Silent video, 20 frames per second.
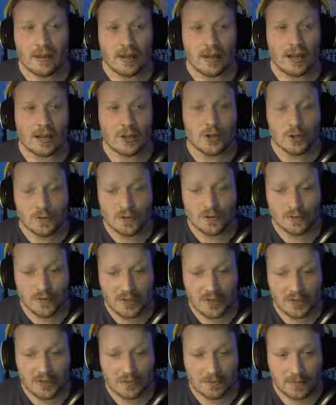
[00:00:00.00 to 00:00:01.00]
Another
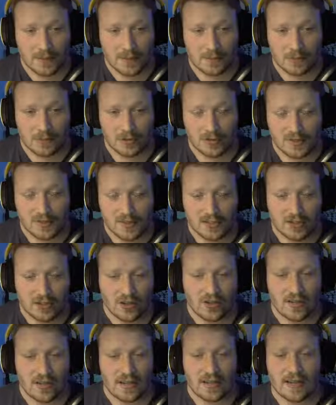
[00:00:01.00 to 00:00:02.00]
reason people consider
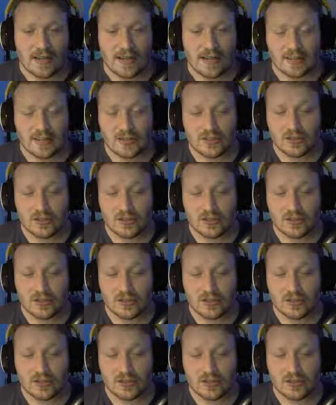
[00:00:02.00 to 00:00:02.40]
is